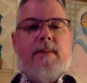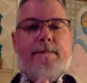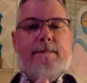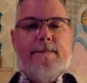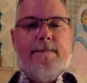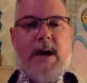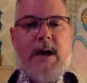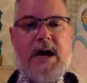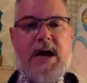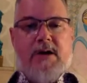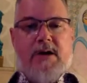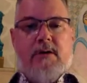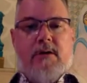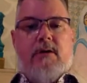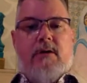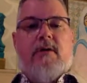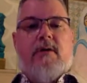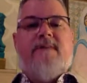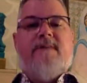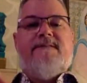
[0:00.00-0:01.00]

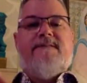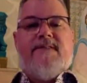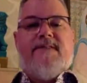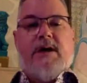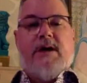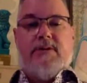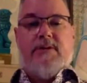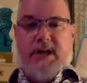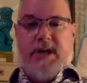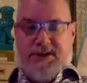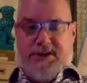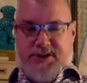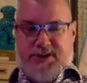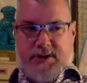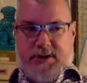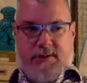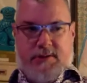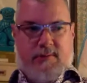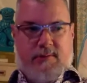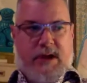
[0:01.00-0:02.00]
Matter
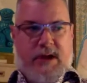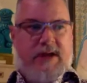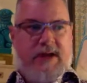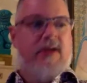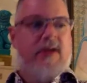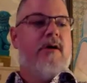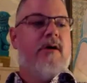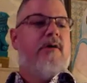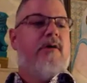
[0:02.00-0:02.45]
Foundation, right?